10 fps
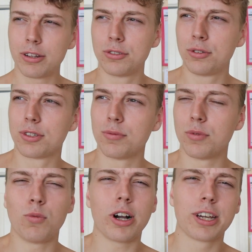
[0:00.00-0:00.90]
I'll do
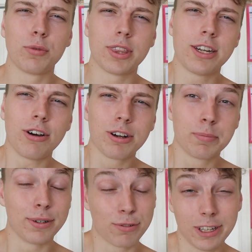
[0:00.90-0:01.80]
some walking with the dog
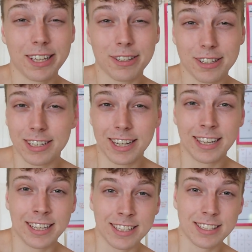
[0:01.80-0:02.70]
but really
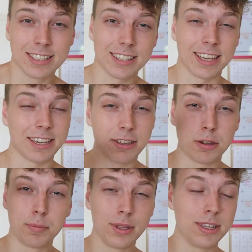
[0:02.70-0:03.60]
Sunday is like
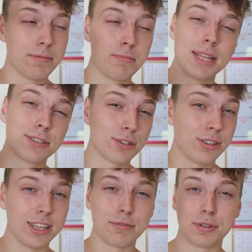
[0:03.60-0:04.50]
complete
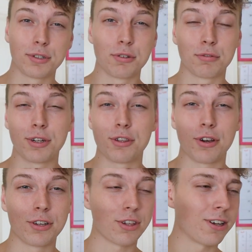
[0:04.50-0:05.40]
mental and physical
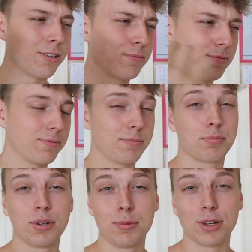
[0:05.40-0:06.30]
recharge I am
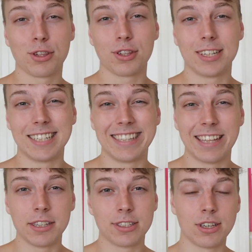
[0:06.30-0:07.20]
pretty much
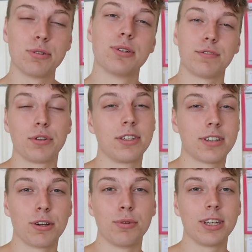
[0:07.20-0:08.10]
donezo for the
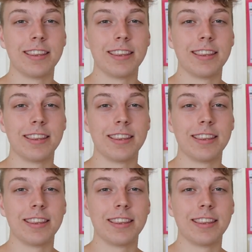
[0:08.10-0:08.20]
entire week.